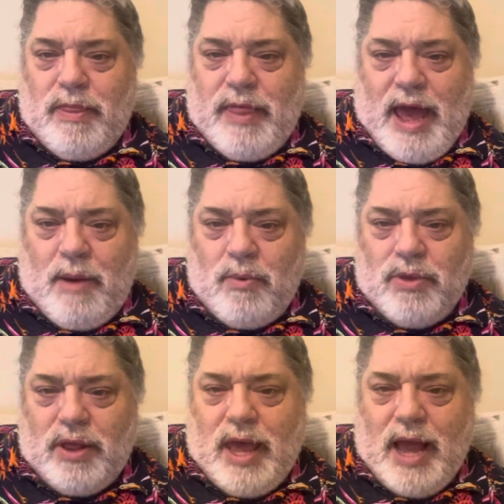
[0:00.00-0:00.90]
that was
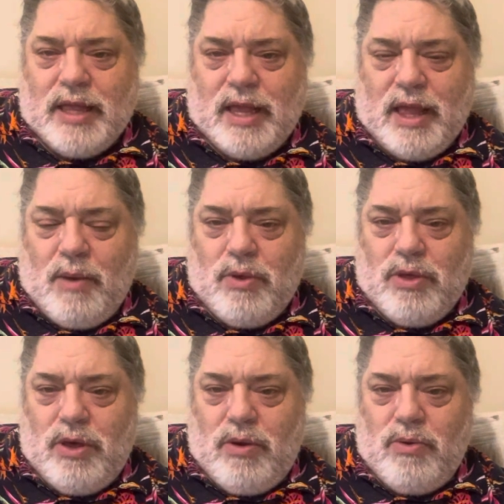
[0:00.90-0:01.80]
a tactic that
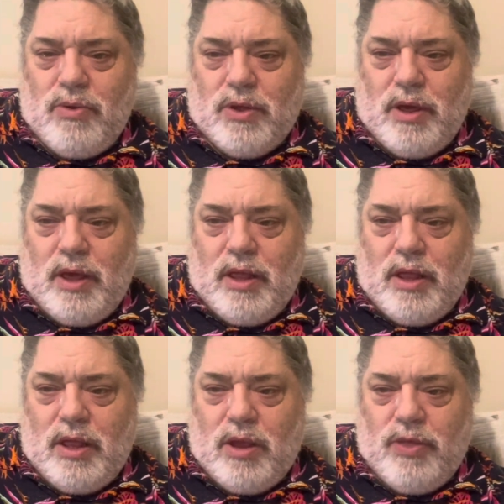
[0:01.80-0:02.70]
was used in
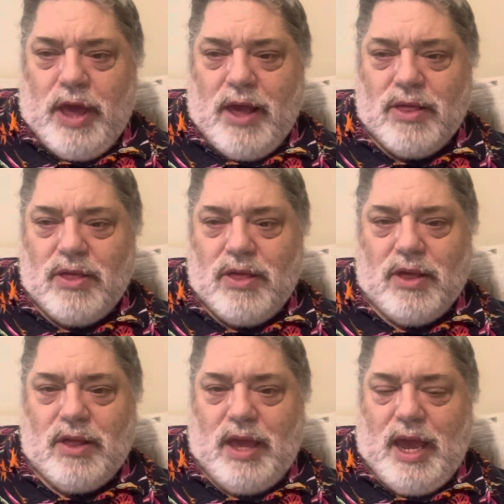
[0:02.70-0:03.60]

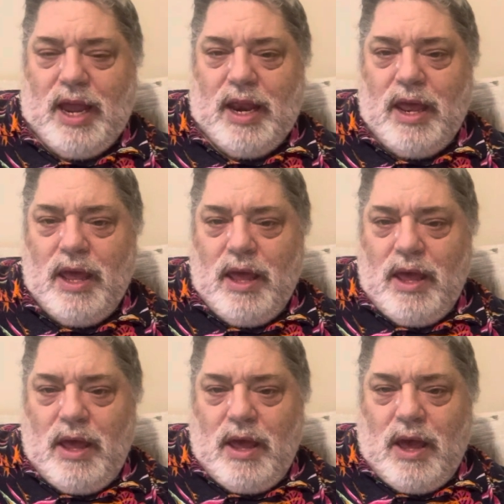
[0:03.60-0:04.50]
2016
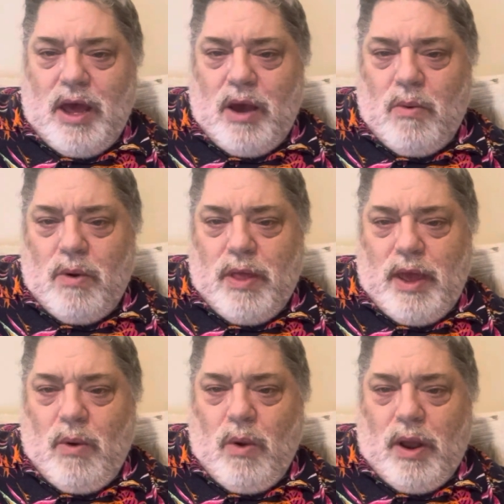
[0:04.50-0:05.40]
uh, where
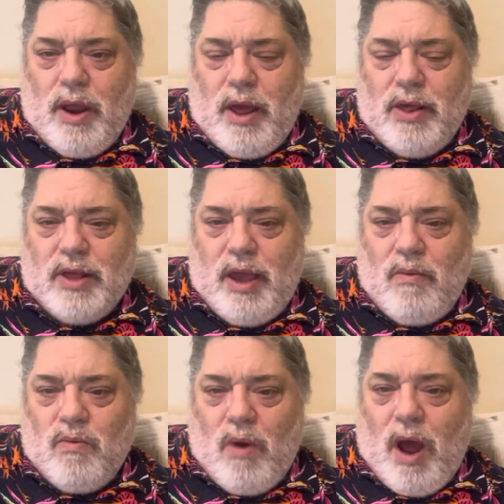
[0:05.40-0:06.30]
they organized a
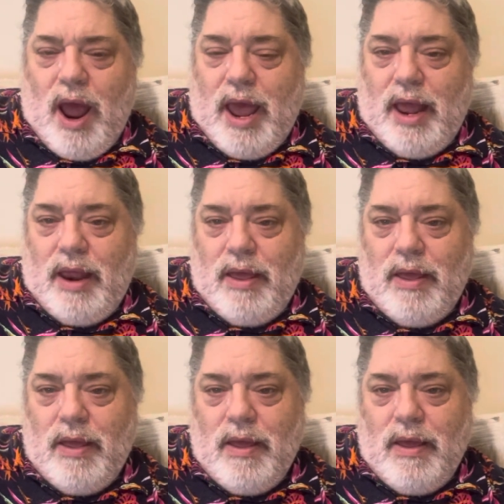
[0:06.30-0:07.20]
riot,
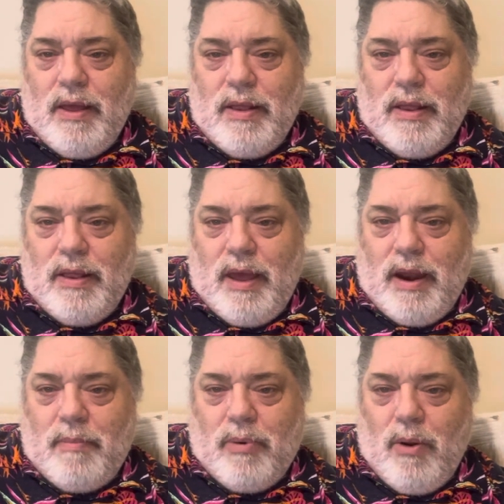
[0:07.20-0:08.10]
not
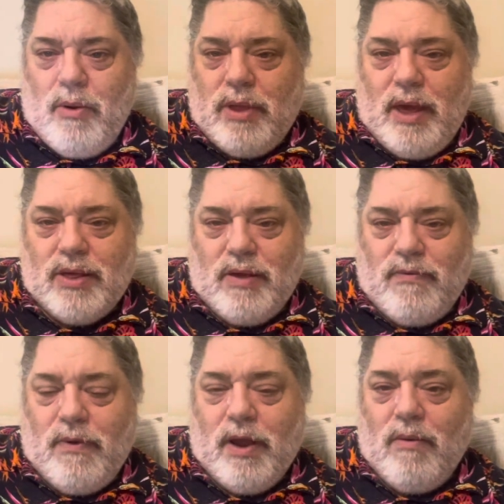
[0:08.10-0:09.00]
a protest, a
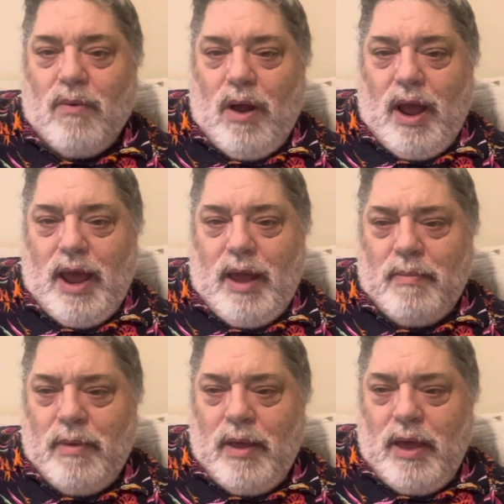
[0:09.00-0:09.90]
freaking riot
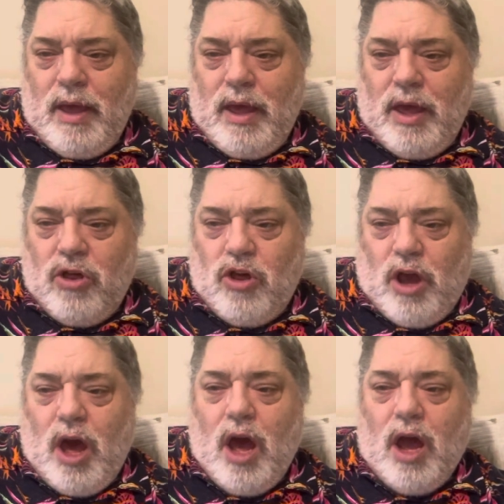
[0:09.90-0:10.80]
in
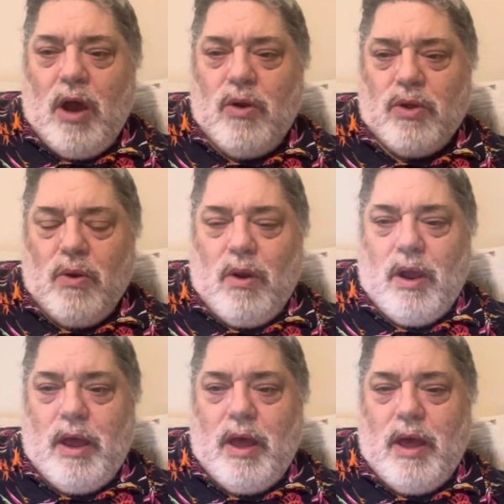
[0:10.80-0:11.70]
Chicago
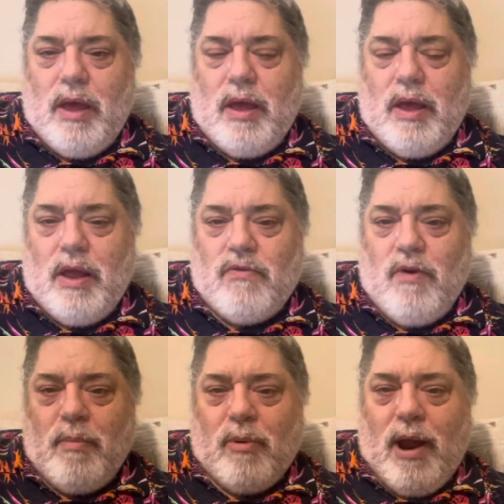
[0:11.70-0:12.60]
during a, uh, a
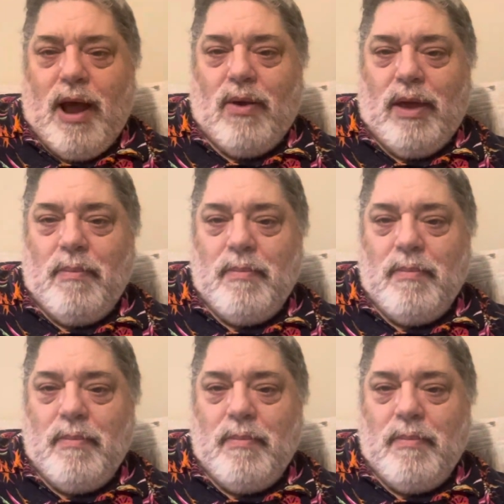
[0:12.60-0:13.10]
Trump rally